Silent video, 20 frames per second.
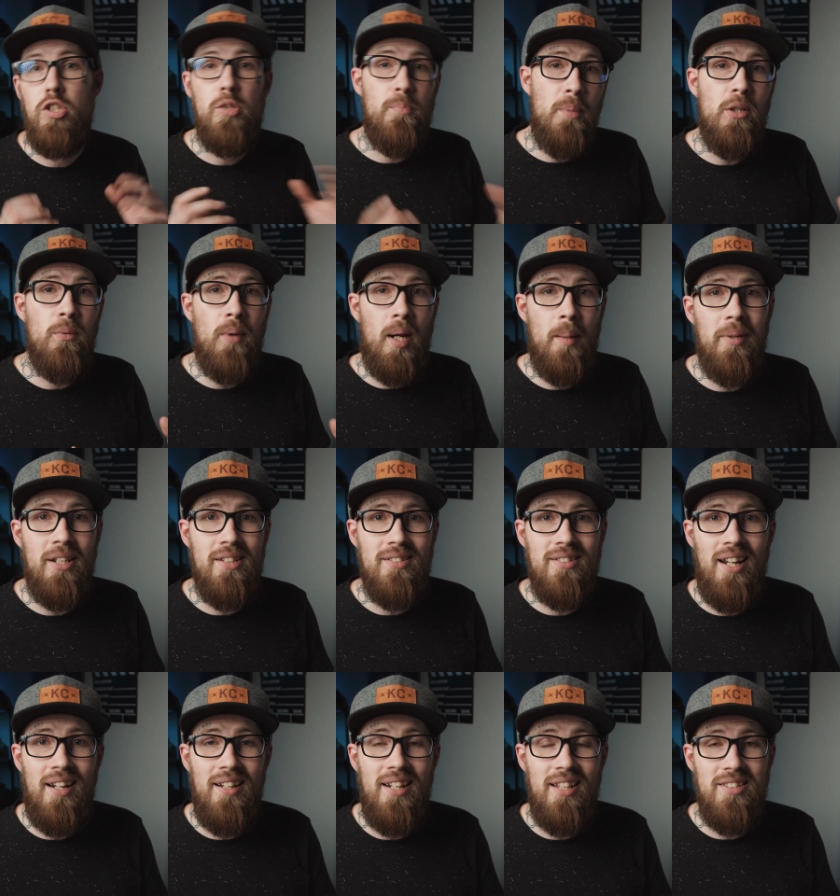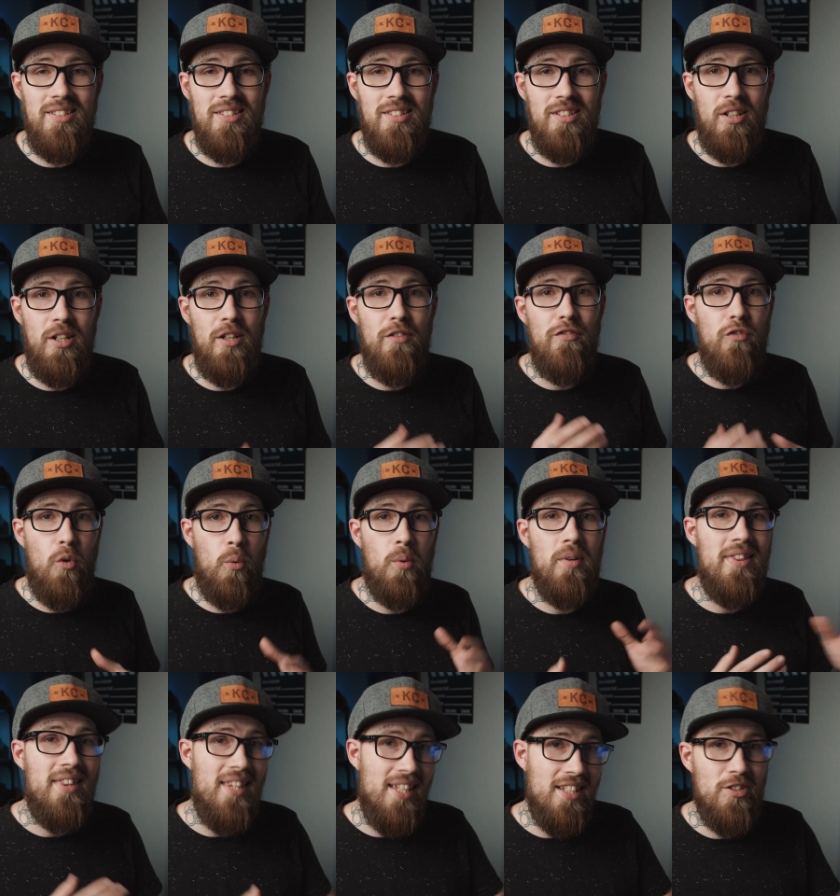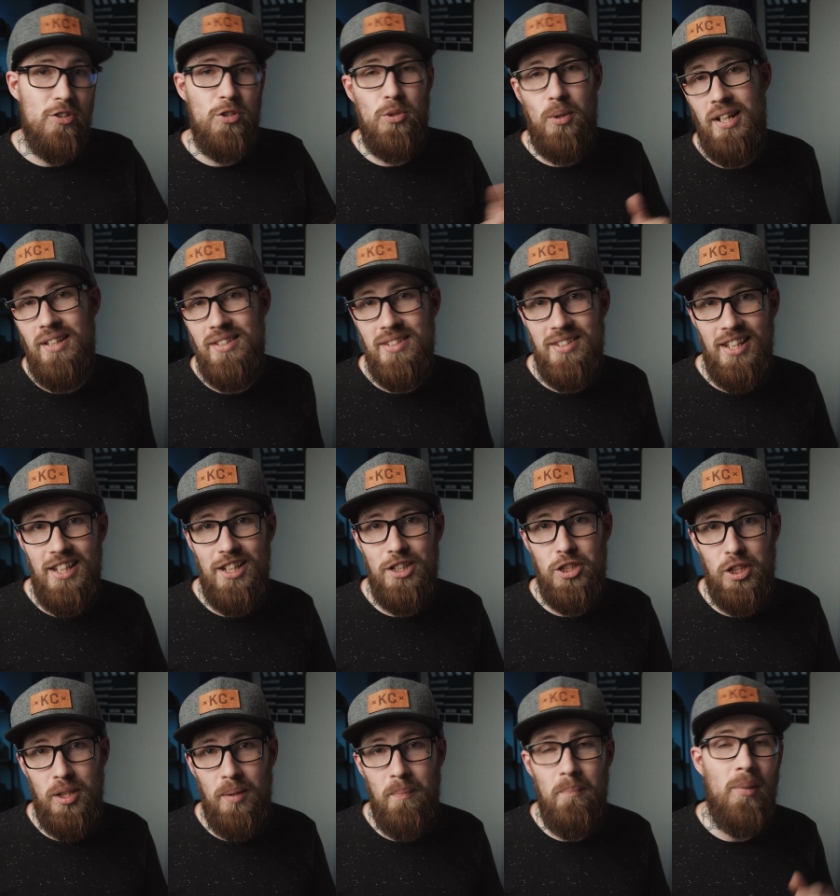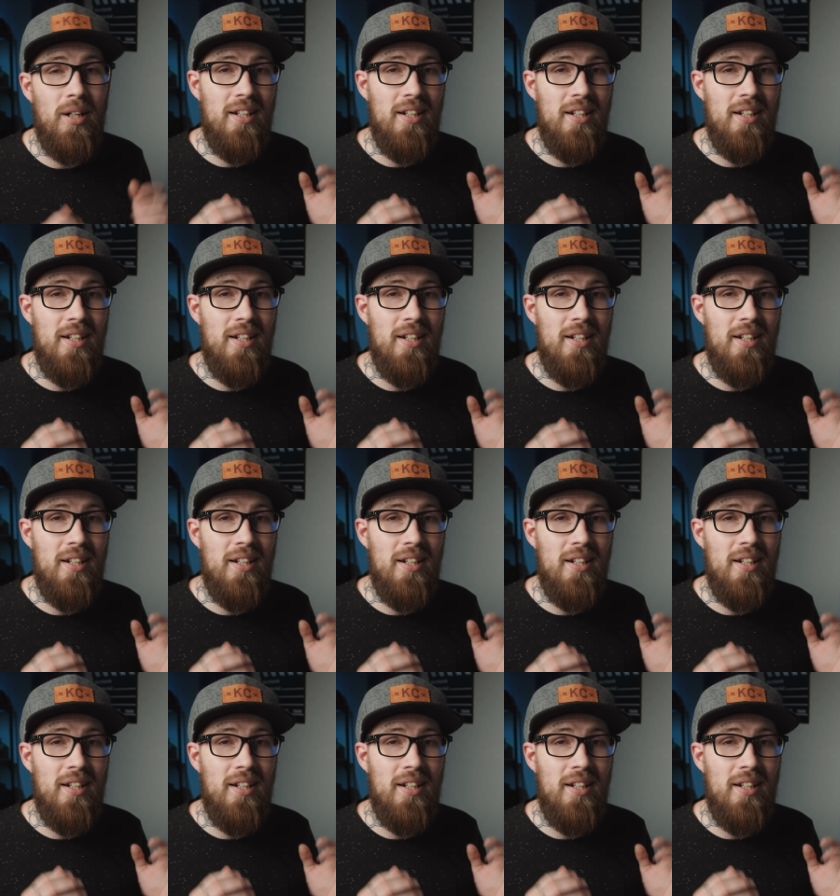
Speed ramping is not necessary for this transition,